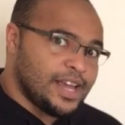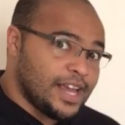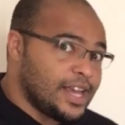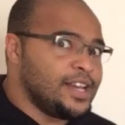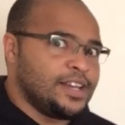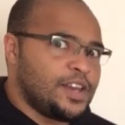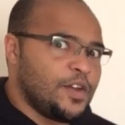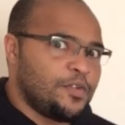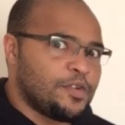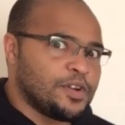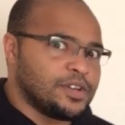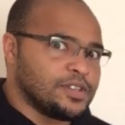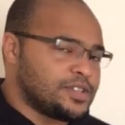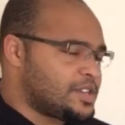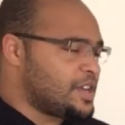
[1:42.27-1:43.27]

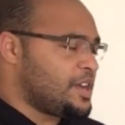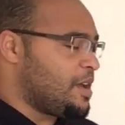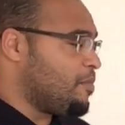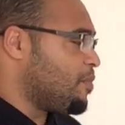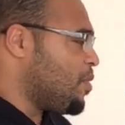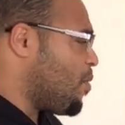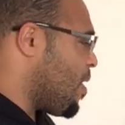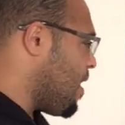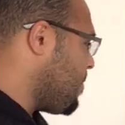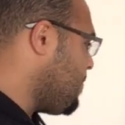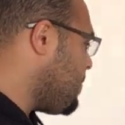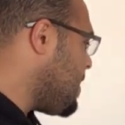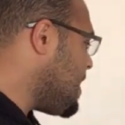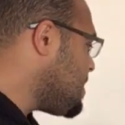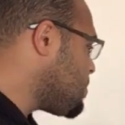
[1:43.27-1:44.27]
indifference to number
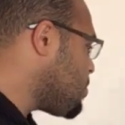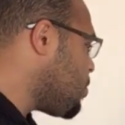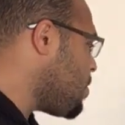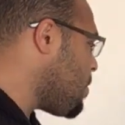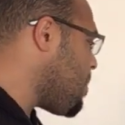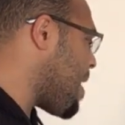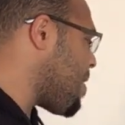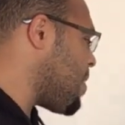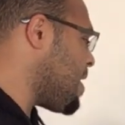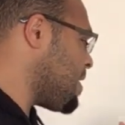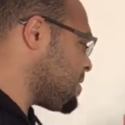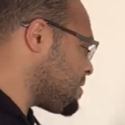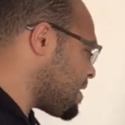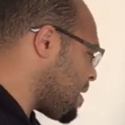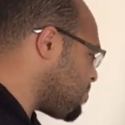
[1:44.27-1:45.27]
one is all about
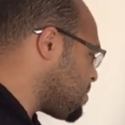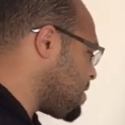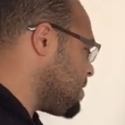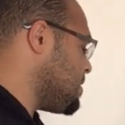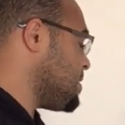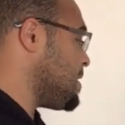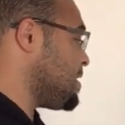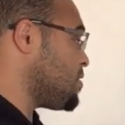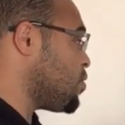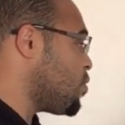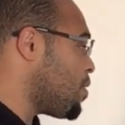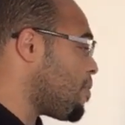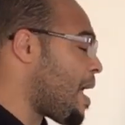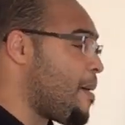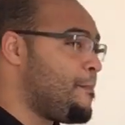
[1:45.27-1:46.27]
acceptance it's all
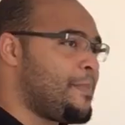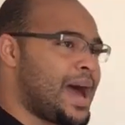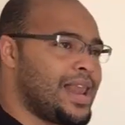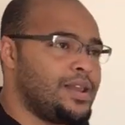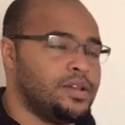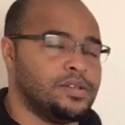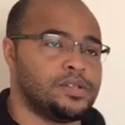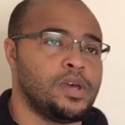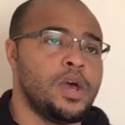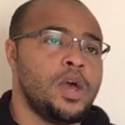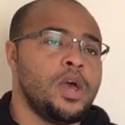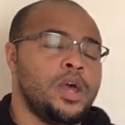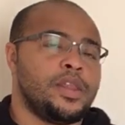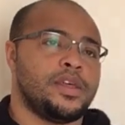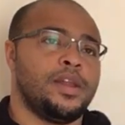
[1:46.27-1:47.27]
about balance
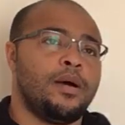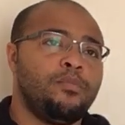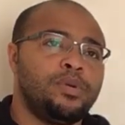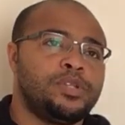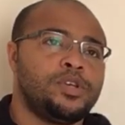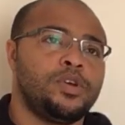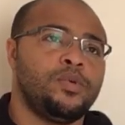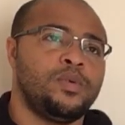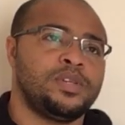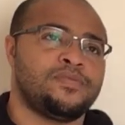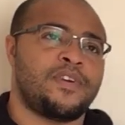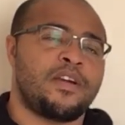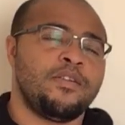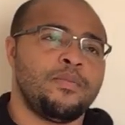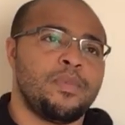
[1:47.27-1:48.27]
the number two is
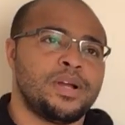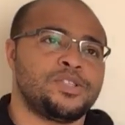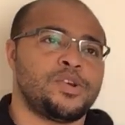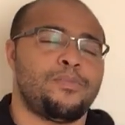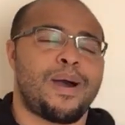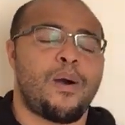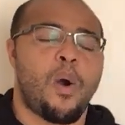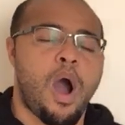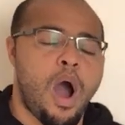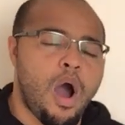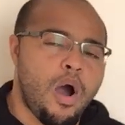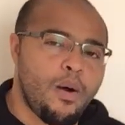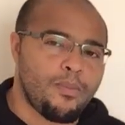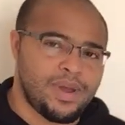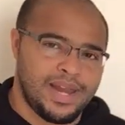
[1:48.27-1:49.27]
very much about
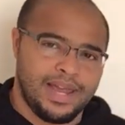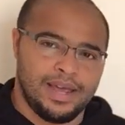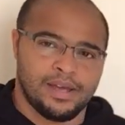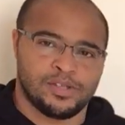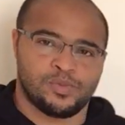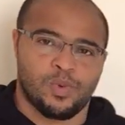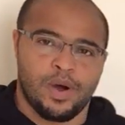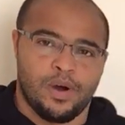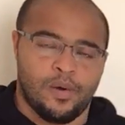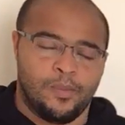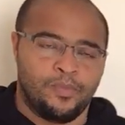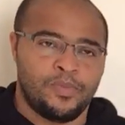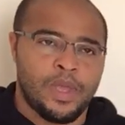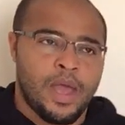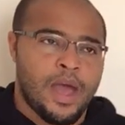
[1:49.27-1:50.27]
harmony as well
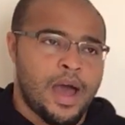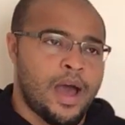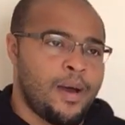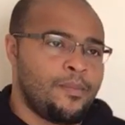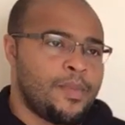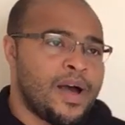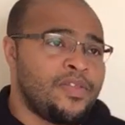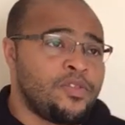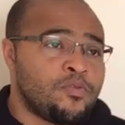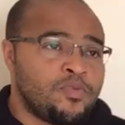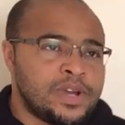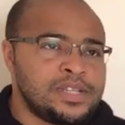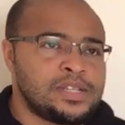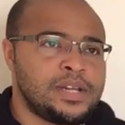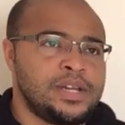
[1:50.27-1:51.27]
um, and the
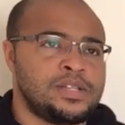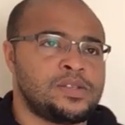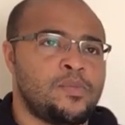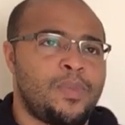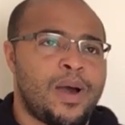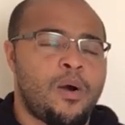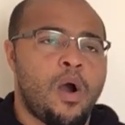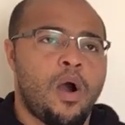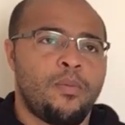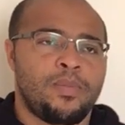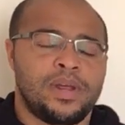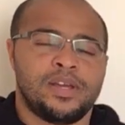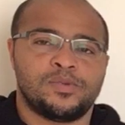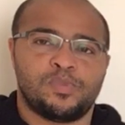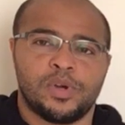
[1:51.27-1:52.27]
reason it's about
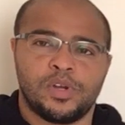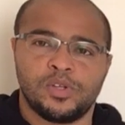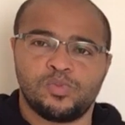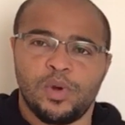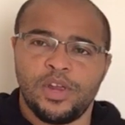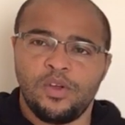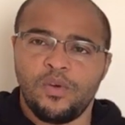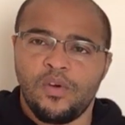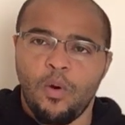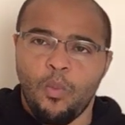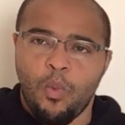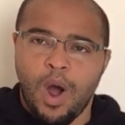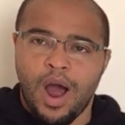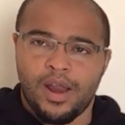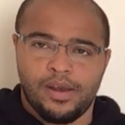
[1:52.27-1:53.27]
harmony is because when you've got
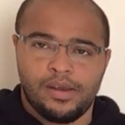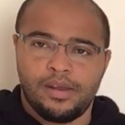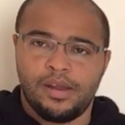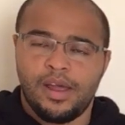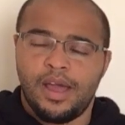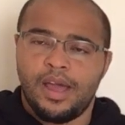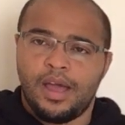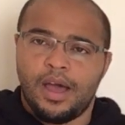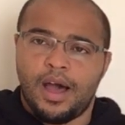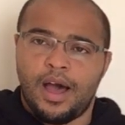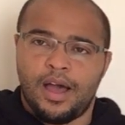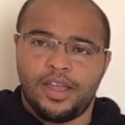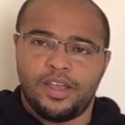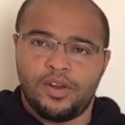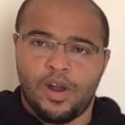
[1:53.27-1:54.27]
one
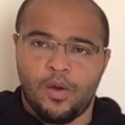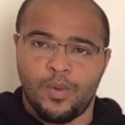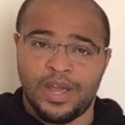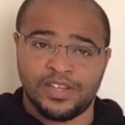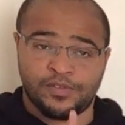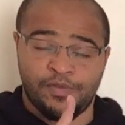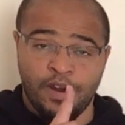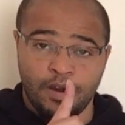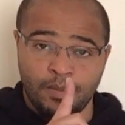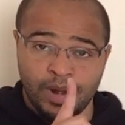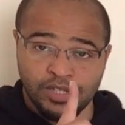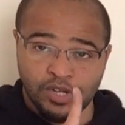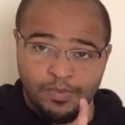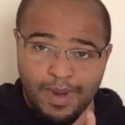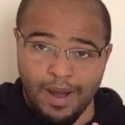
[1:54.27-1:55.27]
uh, you know, it's very
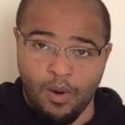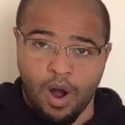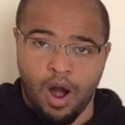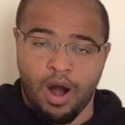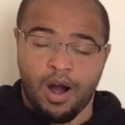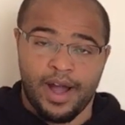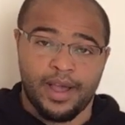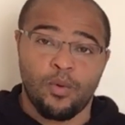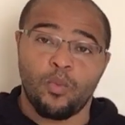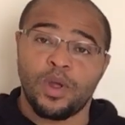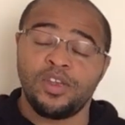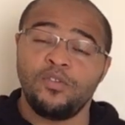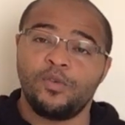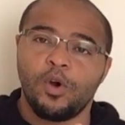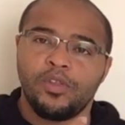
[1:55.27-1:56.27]
much about I.
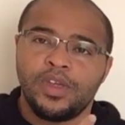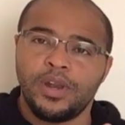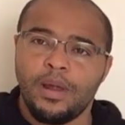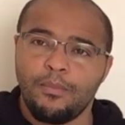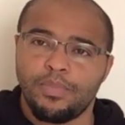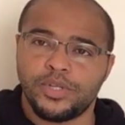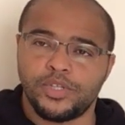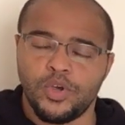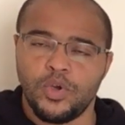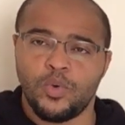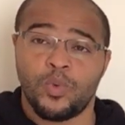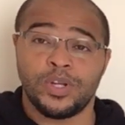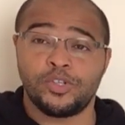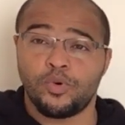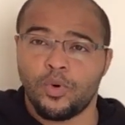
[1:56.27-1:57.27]
When you've got the number
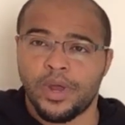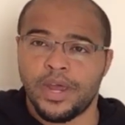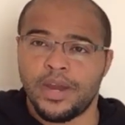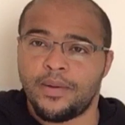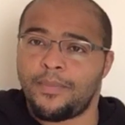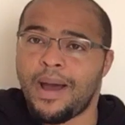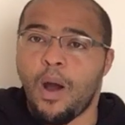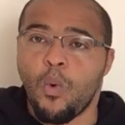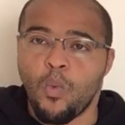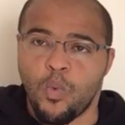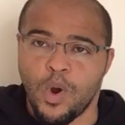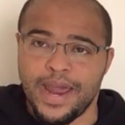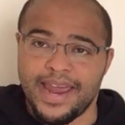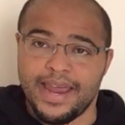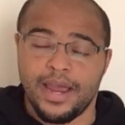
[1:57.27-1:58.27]
two, we're talking about
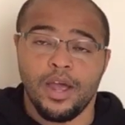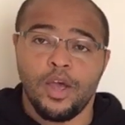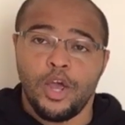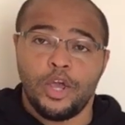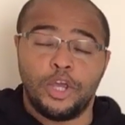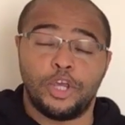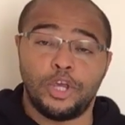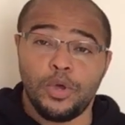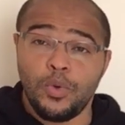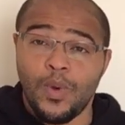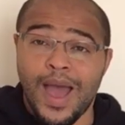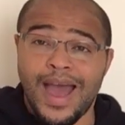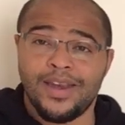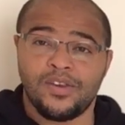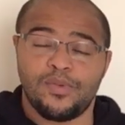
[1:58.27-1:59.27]
we, you
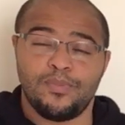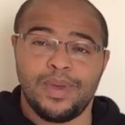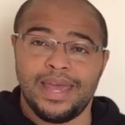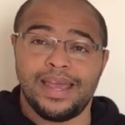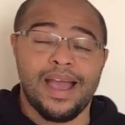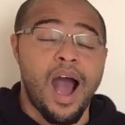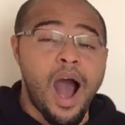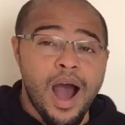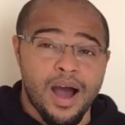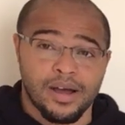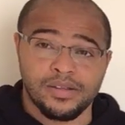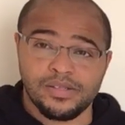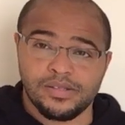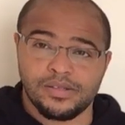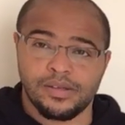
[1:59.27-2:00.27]
and me,
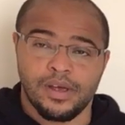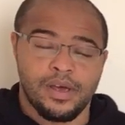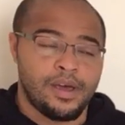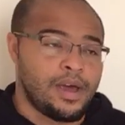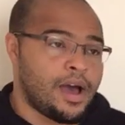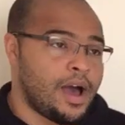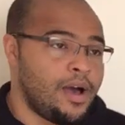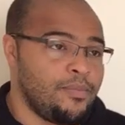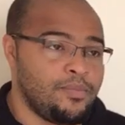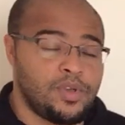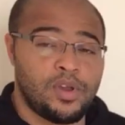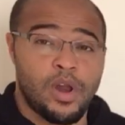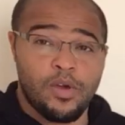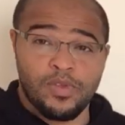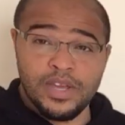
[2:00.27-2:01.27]
us. Um,
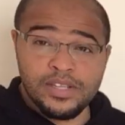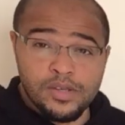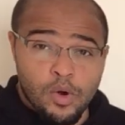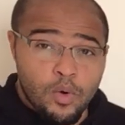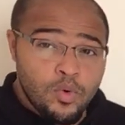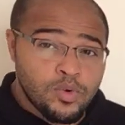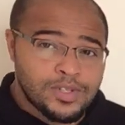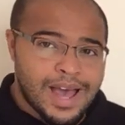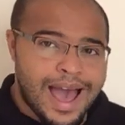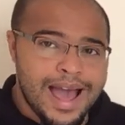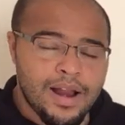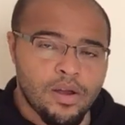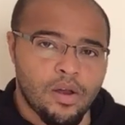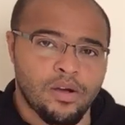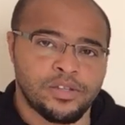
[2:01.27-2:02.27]
you know, these are all
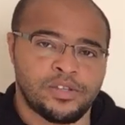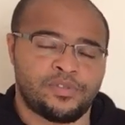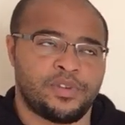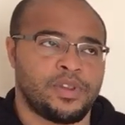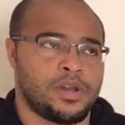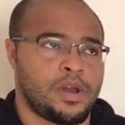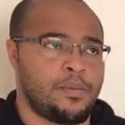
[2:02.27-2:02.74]
taglines for the